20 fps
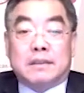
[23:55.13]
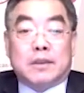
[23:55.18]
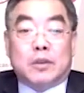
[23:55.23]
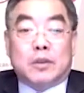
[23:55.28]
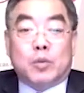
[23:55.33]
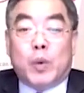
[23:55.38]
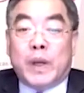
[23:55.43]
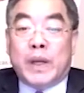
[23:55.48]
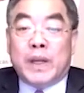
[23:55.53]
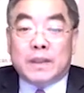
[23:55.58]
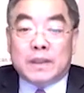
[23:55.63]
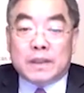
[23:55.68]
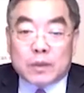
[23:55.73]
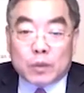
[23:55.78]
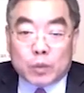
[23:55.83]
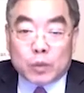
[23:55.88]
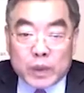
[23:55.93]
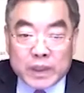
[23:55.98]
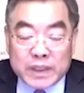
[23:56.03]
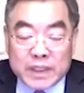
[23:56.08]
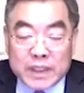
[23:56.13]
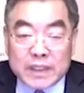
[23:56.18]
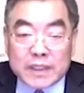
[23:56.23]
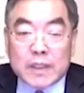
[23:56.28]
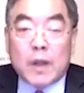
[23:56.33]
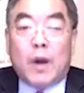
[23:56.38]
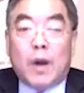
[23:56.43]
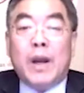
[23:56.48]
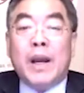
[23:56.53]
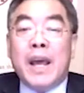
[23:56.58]
we did
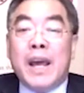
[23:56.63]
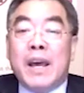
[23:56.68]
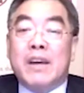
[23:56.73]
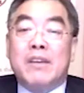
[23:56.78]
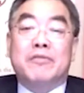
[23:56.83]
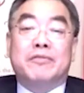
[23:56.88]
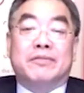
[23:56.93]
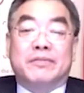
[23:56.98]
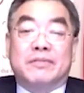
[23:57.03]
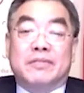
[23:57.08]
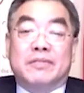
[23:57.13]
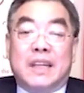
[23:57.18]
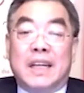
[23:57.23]
not have